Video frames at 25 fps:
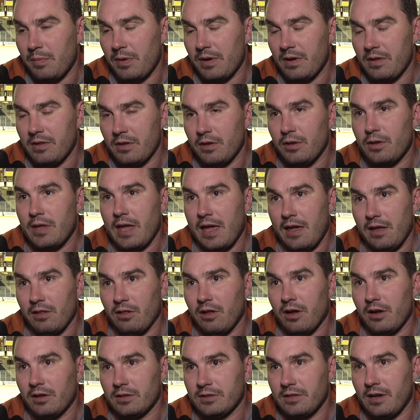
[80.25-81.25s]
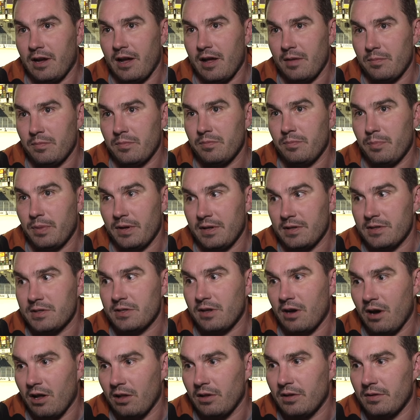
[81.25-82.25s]
in the UK a long time, been in
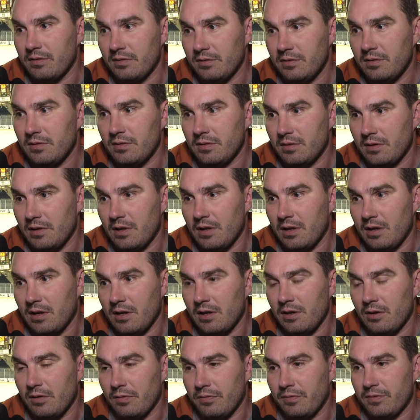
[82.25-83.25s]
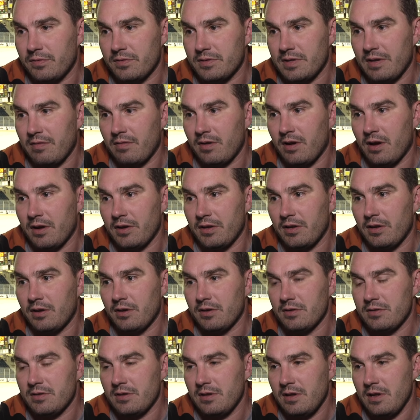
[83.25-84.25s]
Scotland for 7 odd
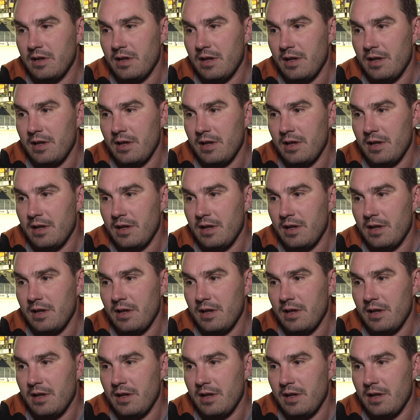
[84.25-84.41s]
years.